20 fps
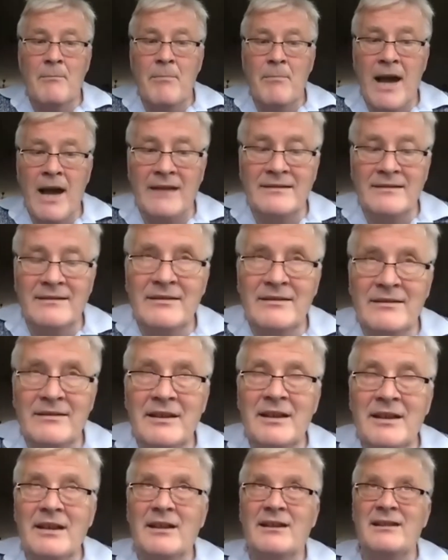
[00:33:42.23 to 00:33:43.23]
but
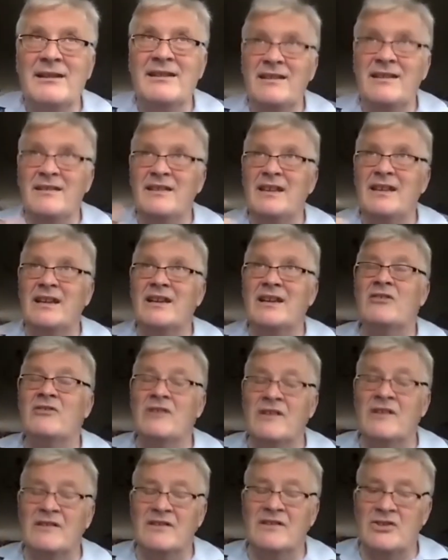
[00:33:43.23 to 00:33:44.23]
this
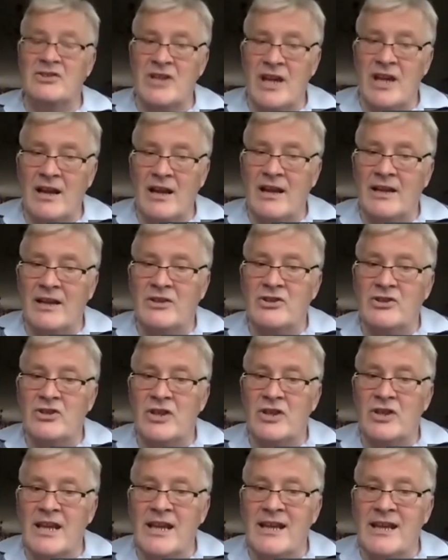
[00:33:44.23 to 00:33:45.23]
increased challenge
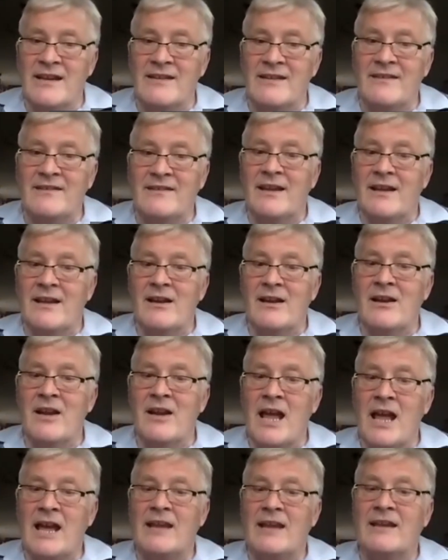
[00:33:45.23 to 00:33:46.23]
is
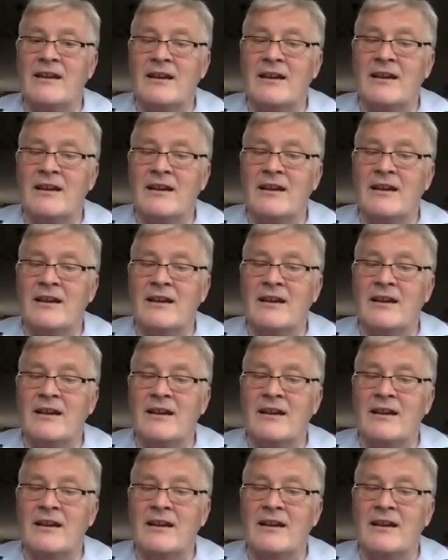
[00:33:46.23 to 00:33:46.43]
like